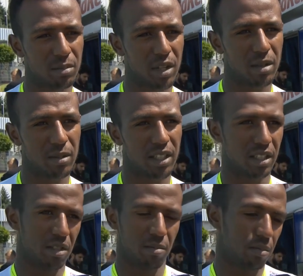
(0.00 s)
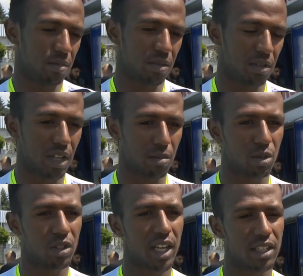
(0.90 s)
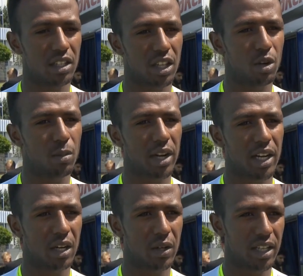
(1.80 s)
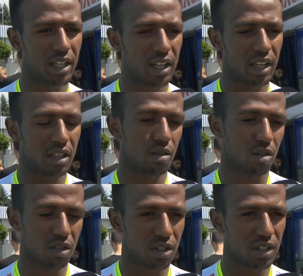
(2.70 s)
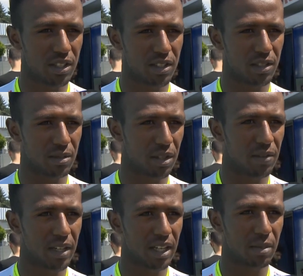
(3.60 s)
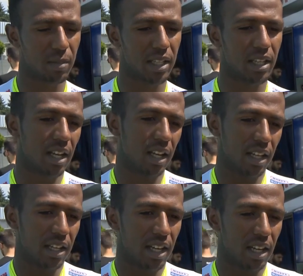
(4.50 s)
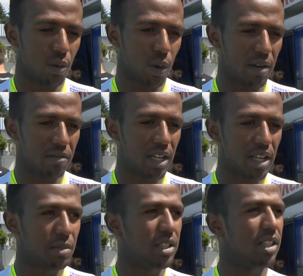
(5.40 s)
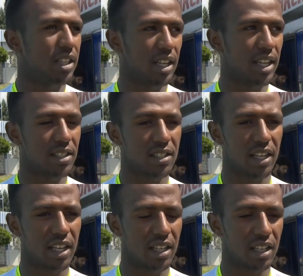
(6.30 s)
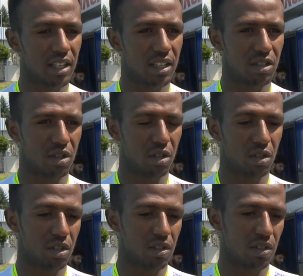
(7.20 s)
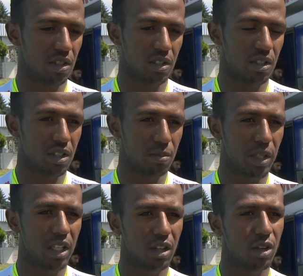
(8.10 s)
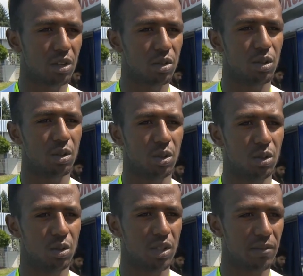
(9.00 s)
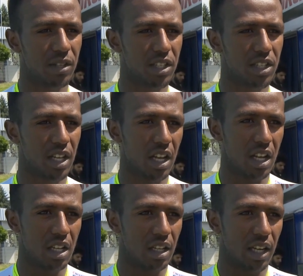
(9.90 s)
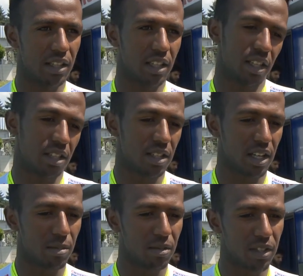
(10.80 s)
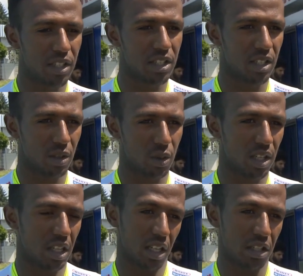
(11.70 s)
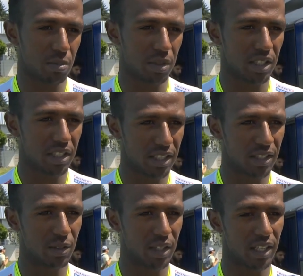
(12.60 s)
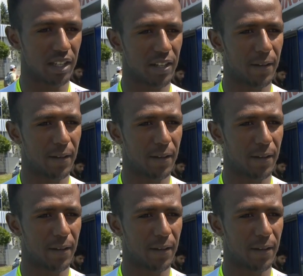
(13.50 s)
Maybe some good riders, they go breakaway, and to control is difficult, but we have time until the last K, so it's pretty long to the finish. I think it's going to be finished with a sprint today.